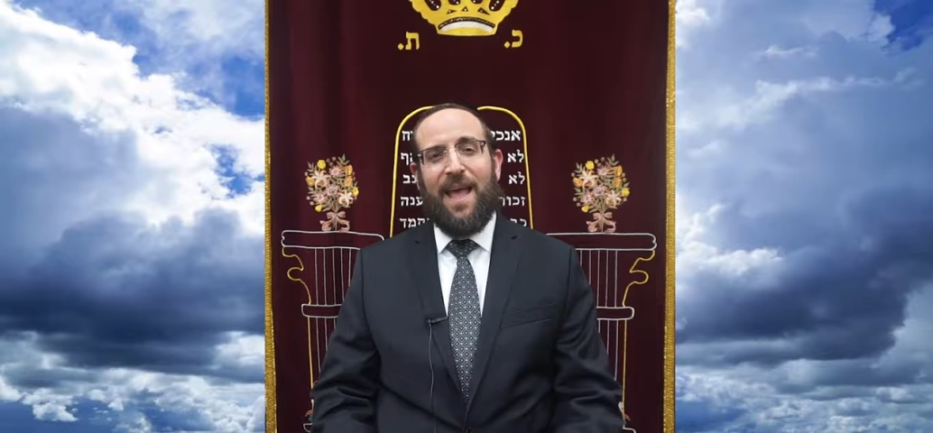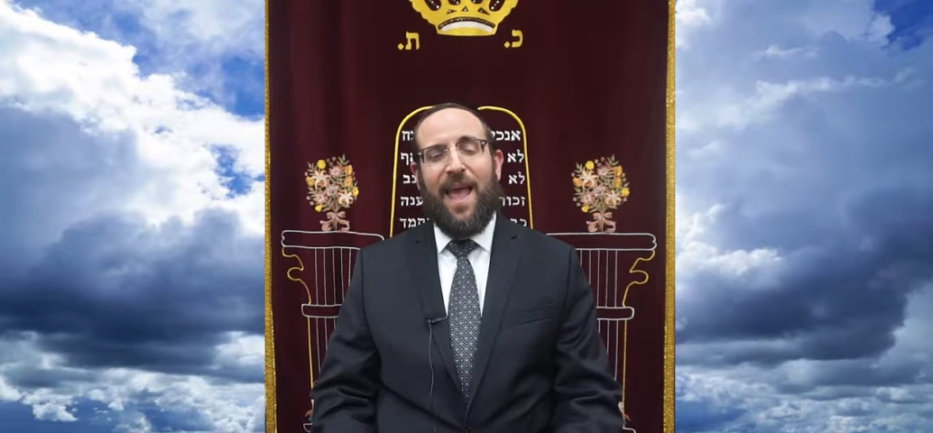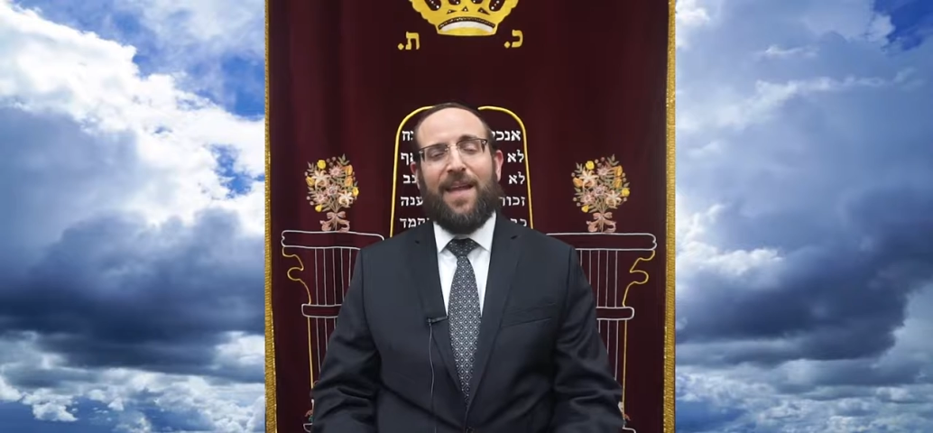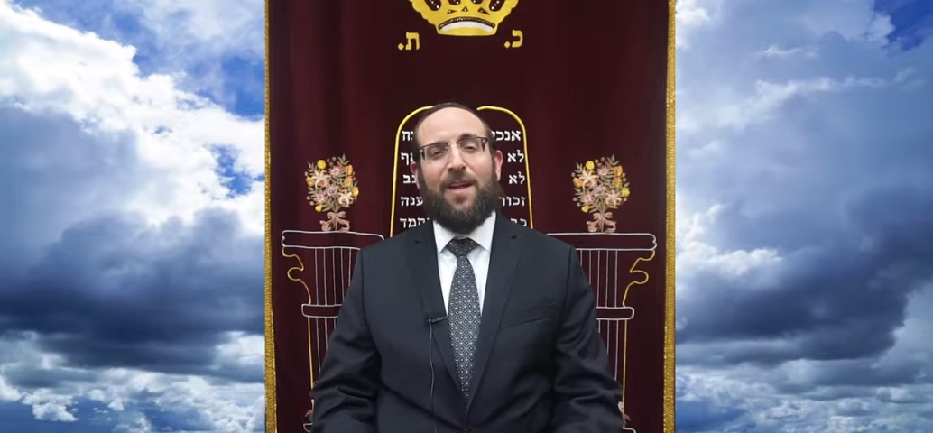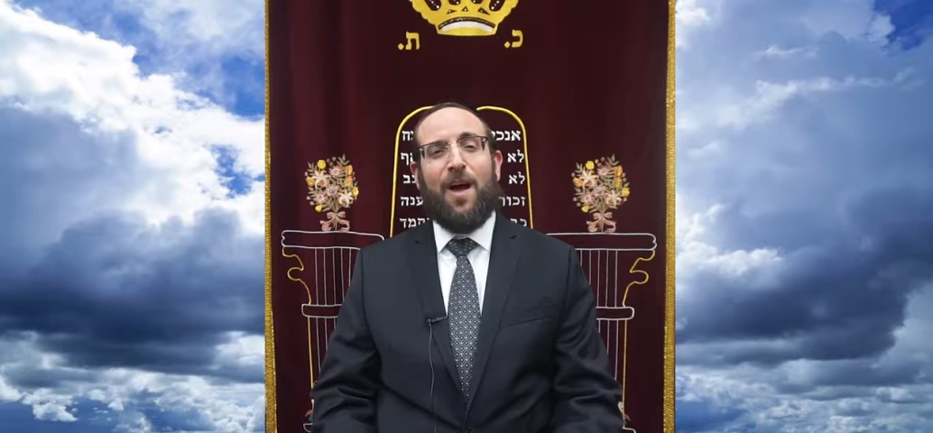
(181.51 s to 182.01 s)

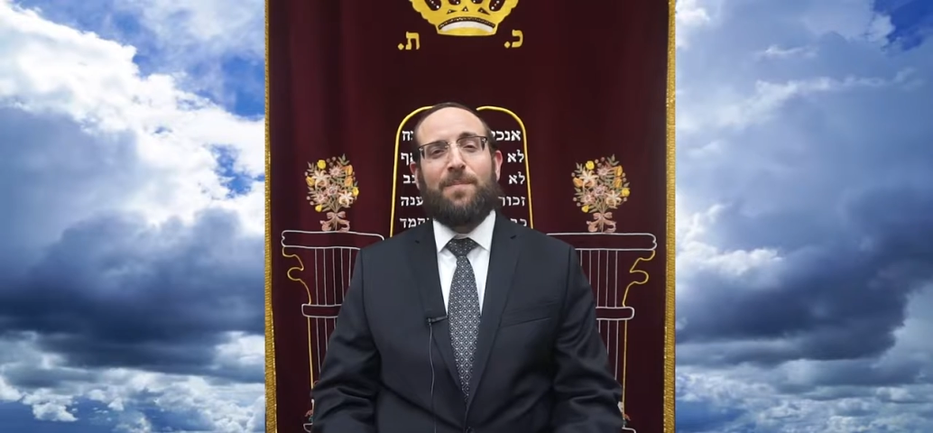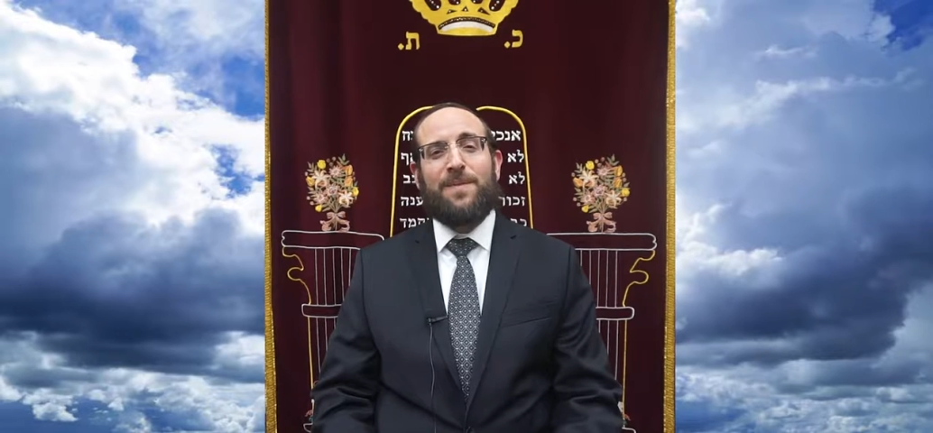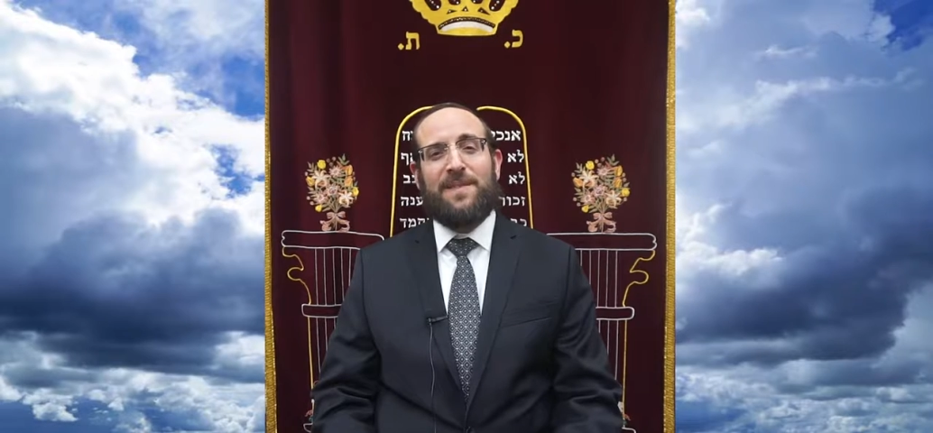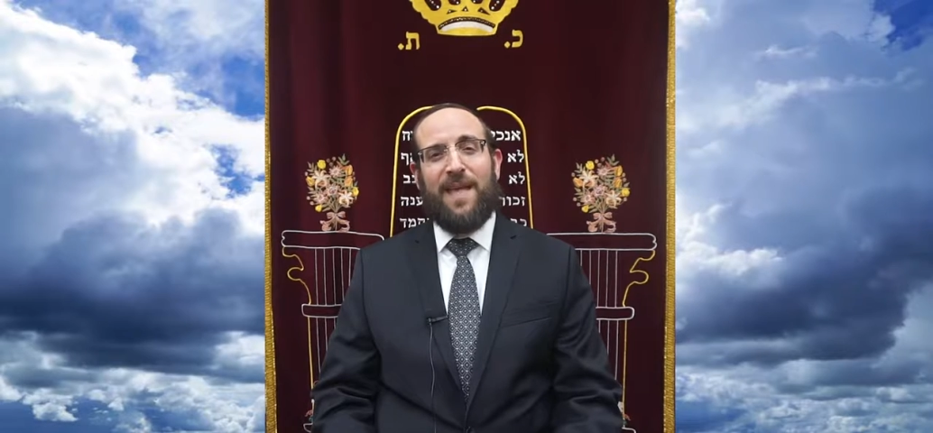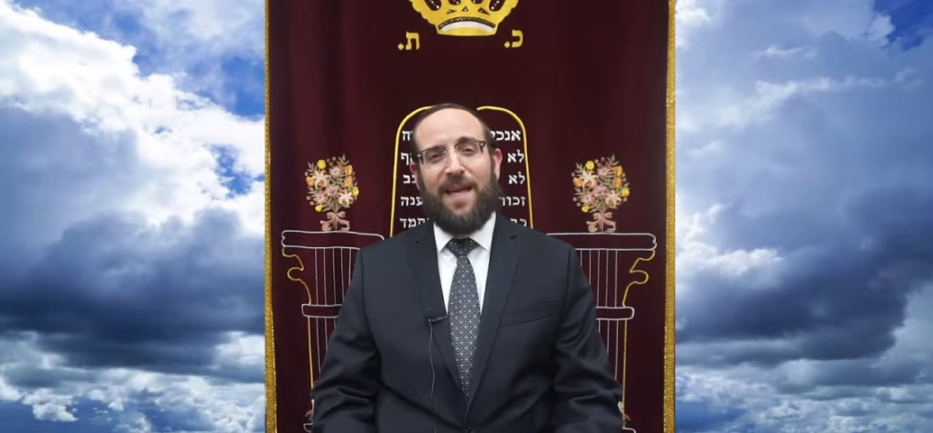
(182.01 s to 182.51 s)
and
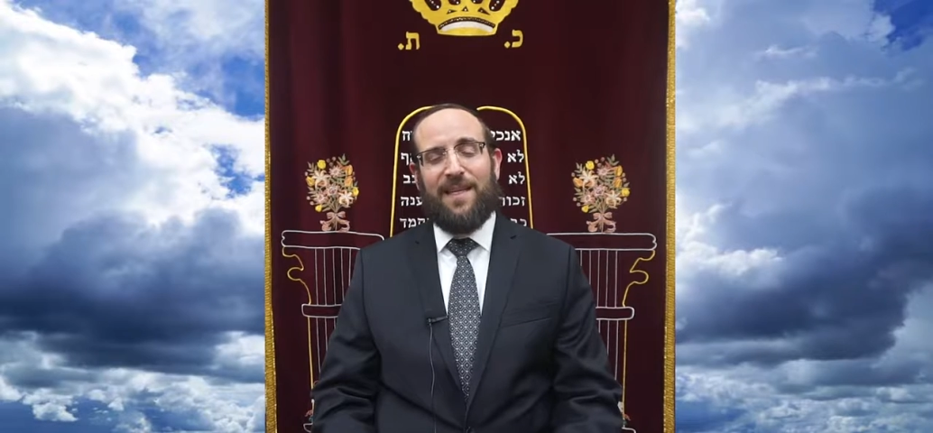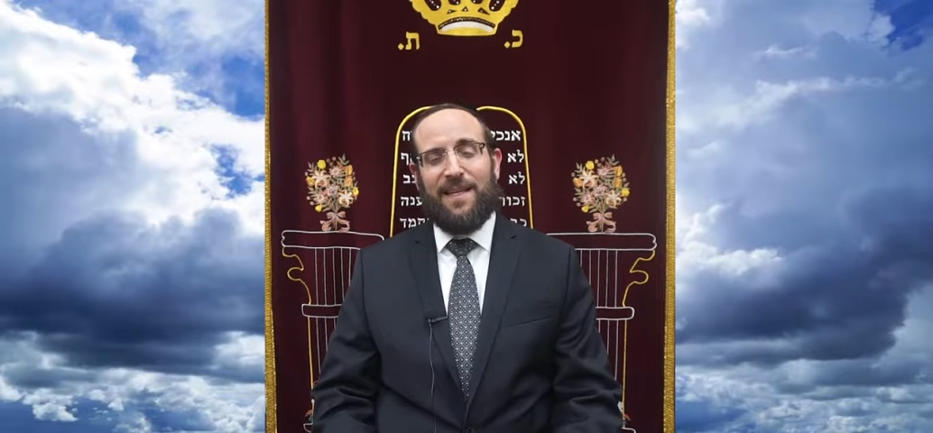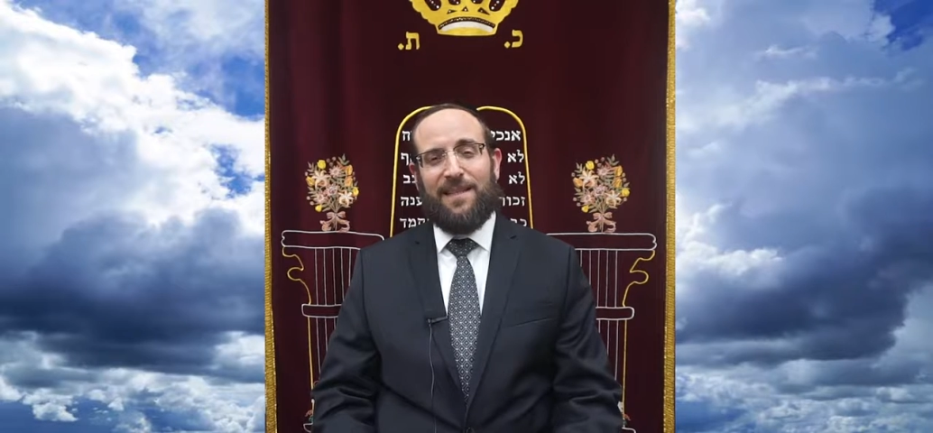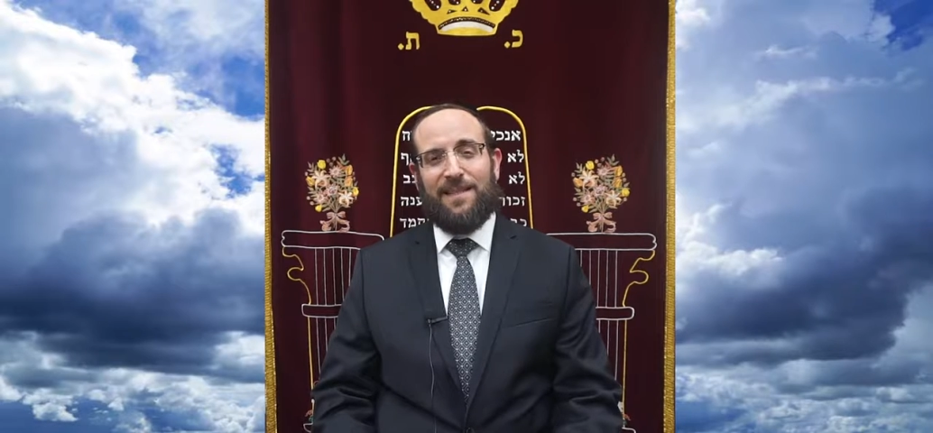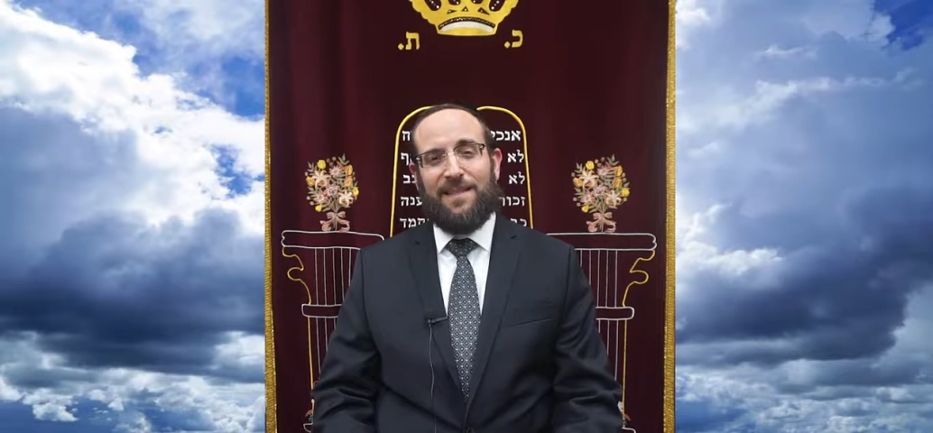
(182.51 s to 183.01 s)

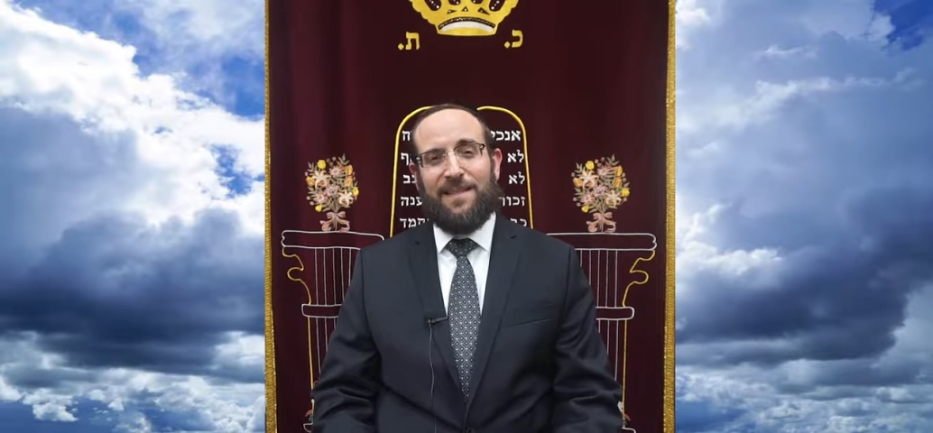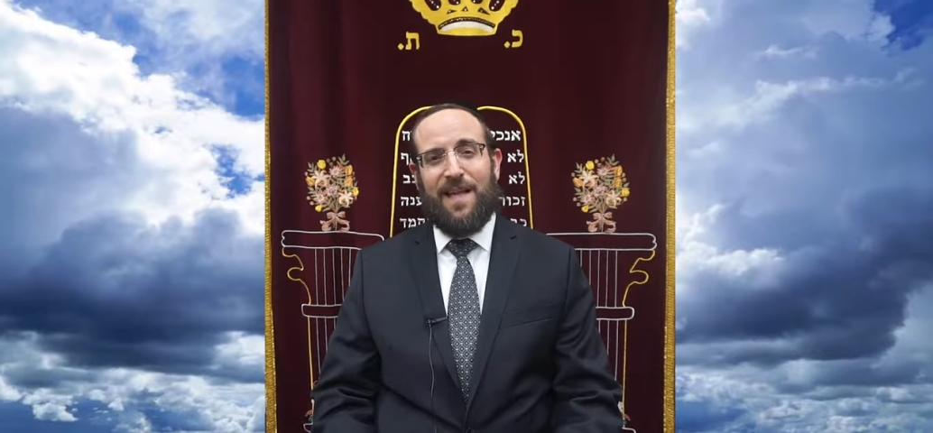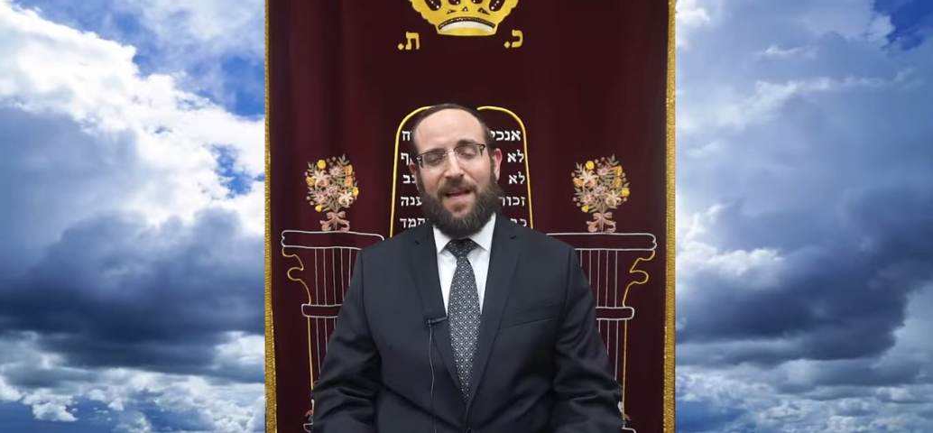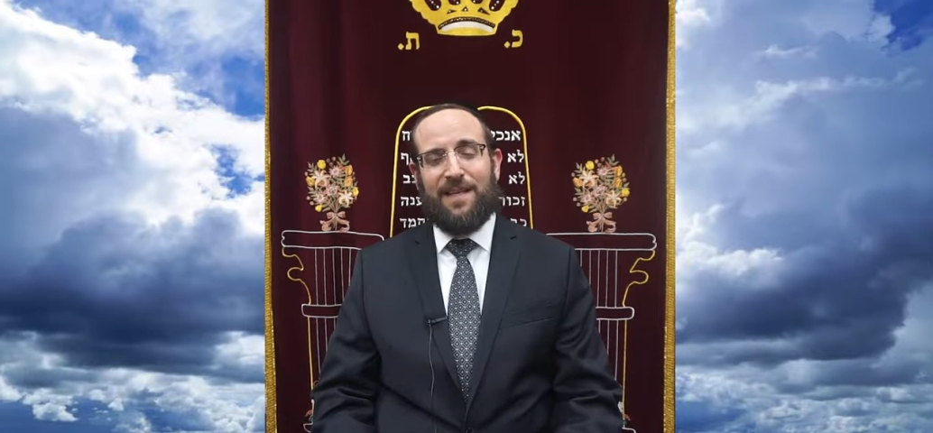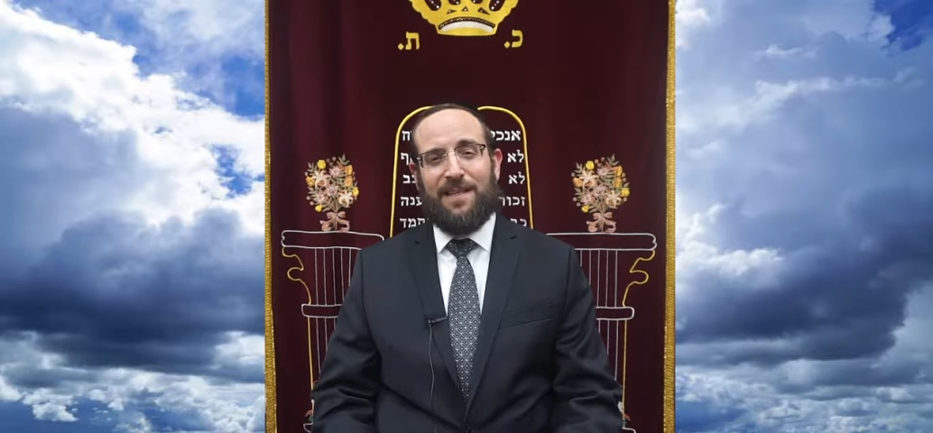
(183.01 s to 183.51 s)
upstanding in
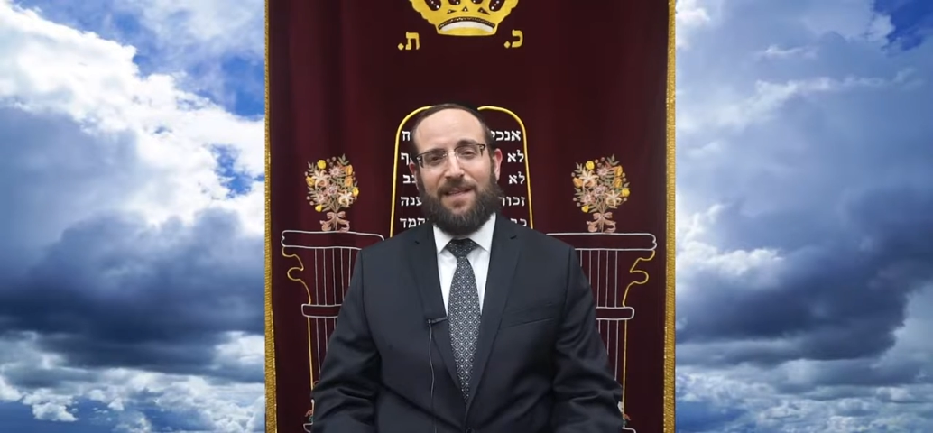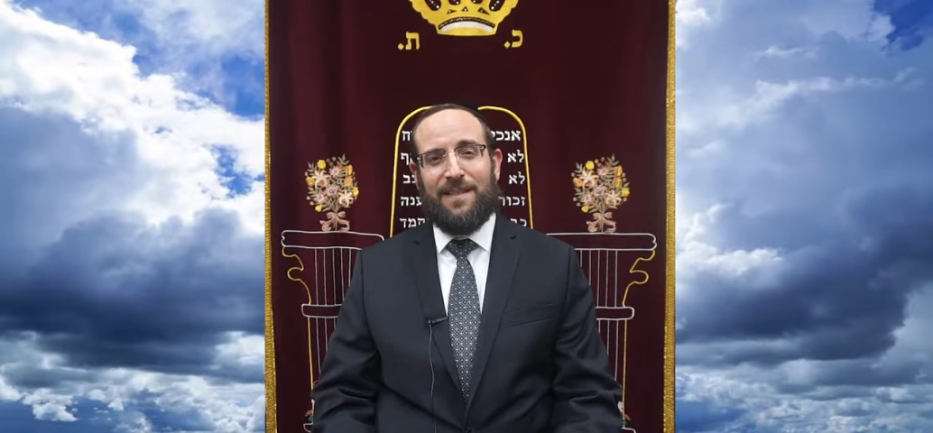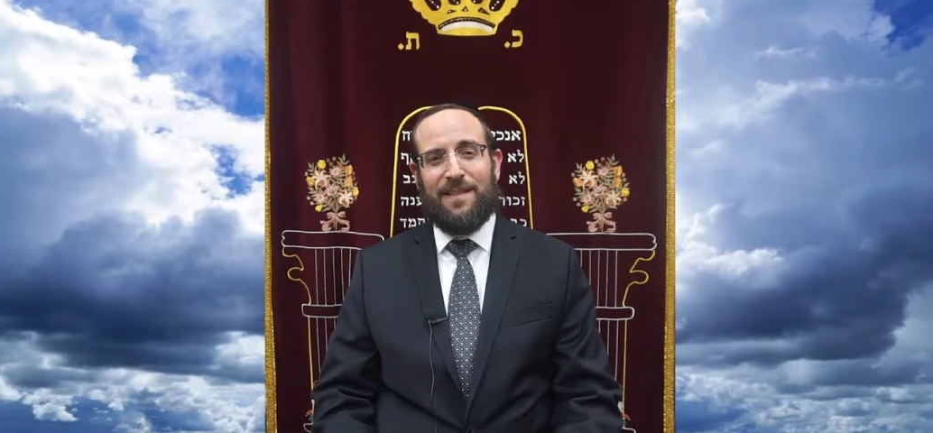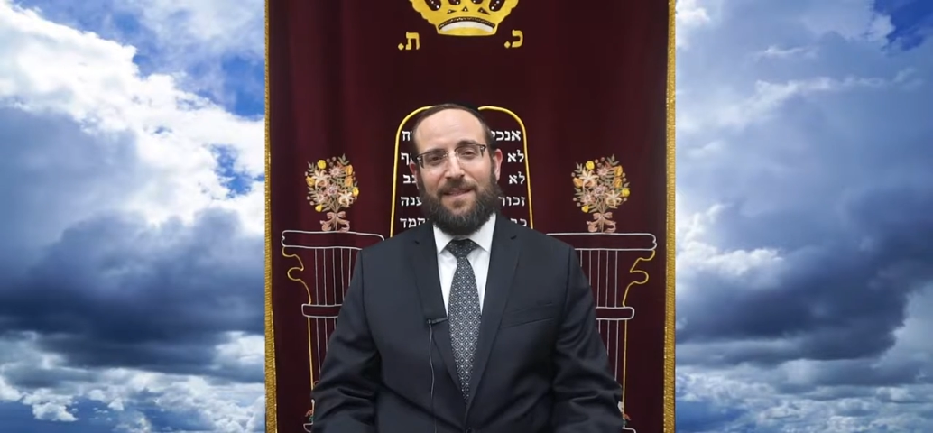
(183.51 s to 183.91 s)
society.